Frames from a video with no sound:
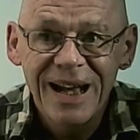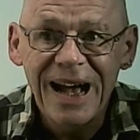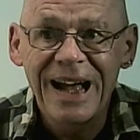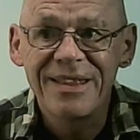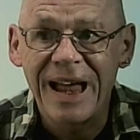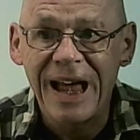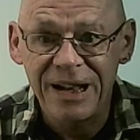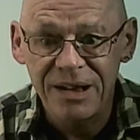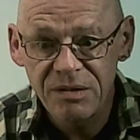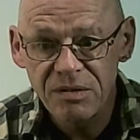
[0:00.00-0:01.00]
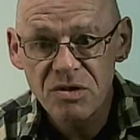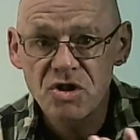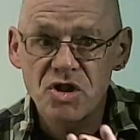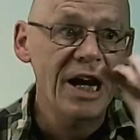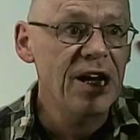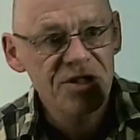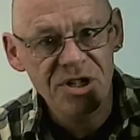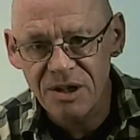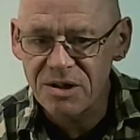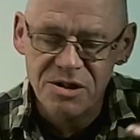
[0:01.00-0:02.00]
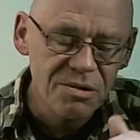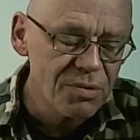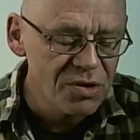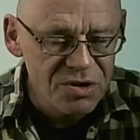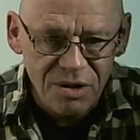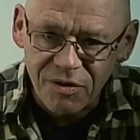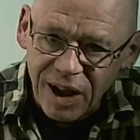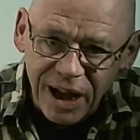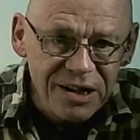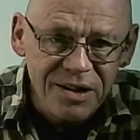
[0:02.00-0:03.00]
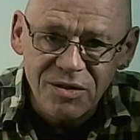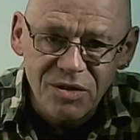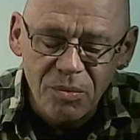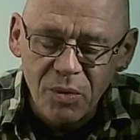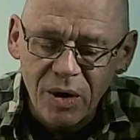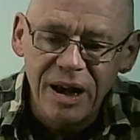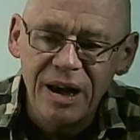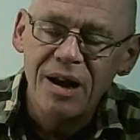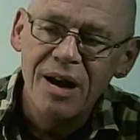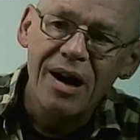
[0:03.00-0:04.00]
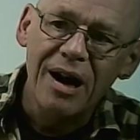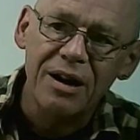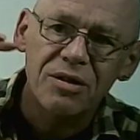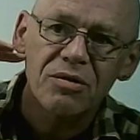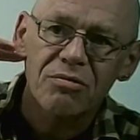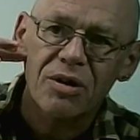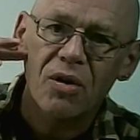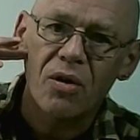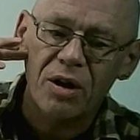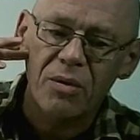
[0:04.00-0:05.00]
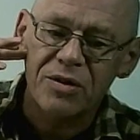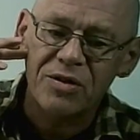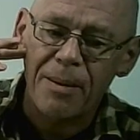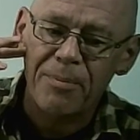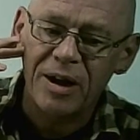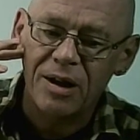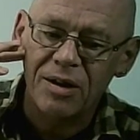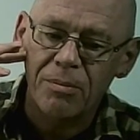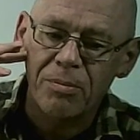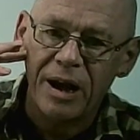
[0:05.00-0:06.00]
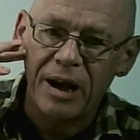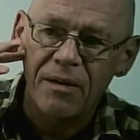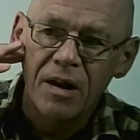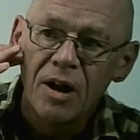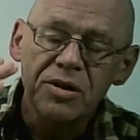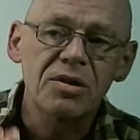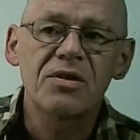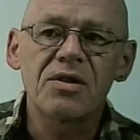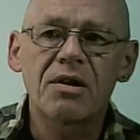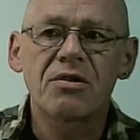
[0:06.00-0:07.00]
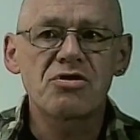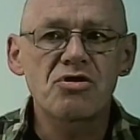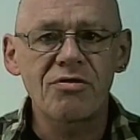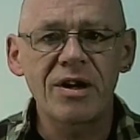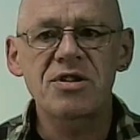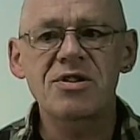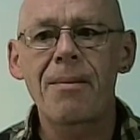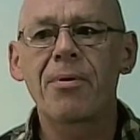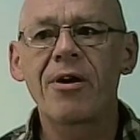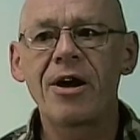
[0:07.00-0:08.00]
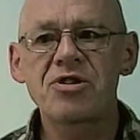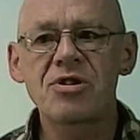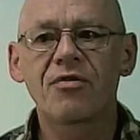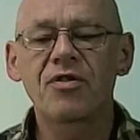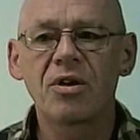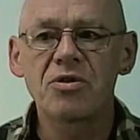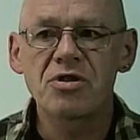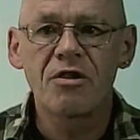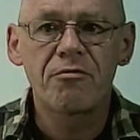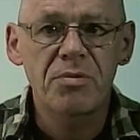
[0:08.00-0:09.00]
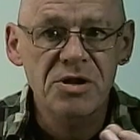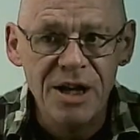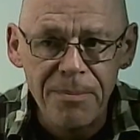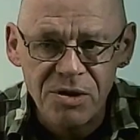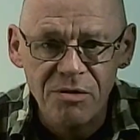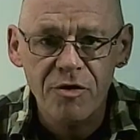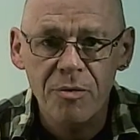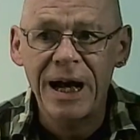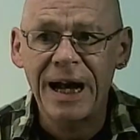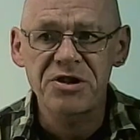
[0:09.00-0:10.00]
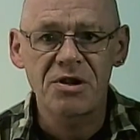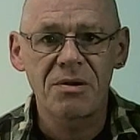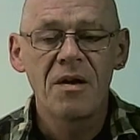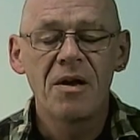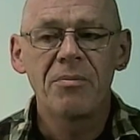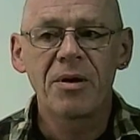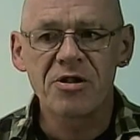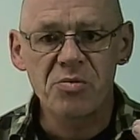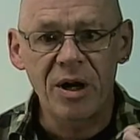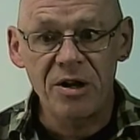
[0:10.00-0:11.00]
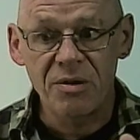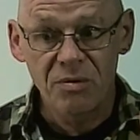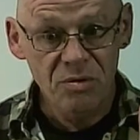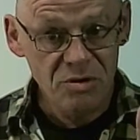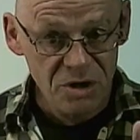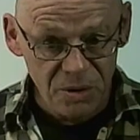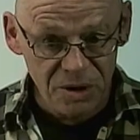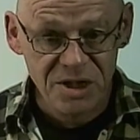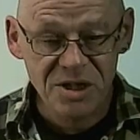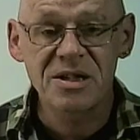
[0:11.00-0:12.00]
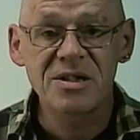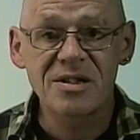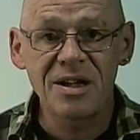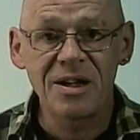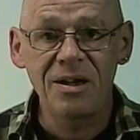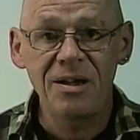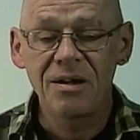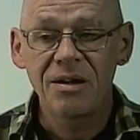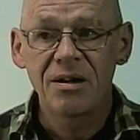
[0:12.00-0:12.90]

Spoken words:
and then changing the distribution of light in some way and recording what's happening in the brain. So there's a strict separation of the notion of perception from action, because while you're told to sit still,